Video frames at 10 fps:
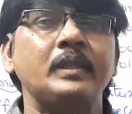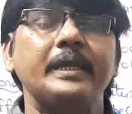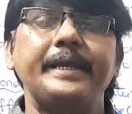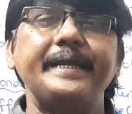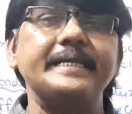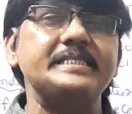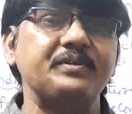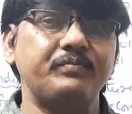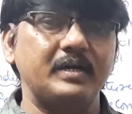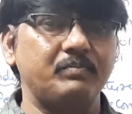Heat is
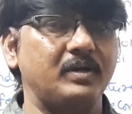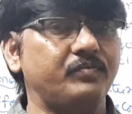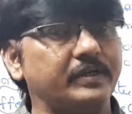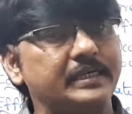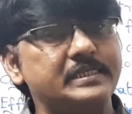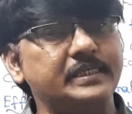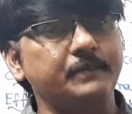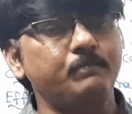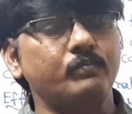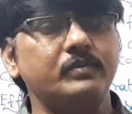a form of
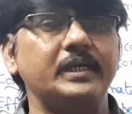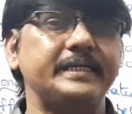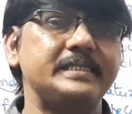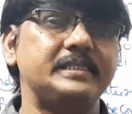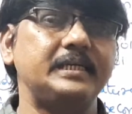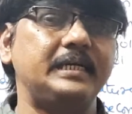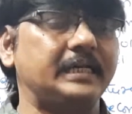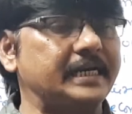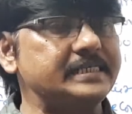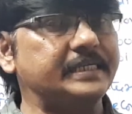energy that is
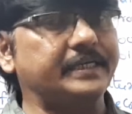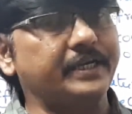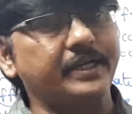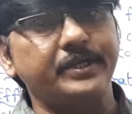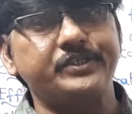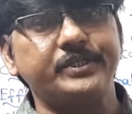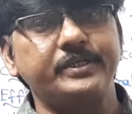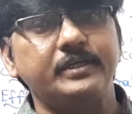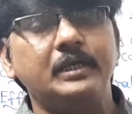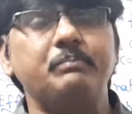transit in nature.
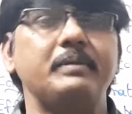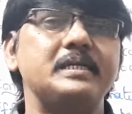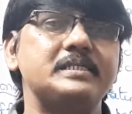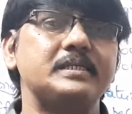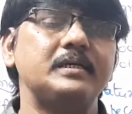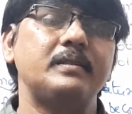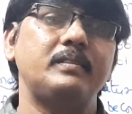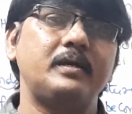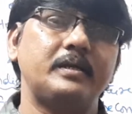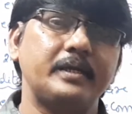Means
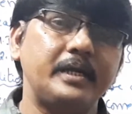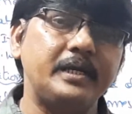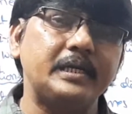that heat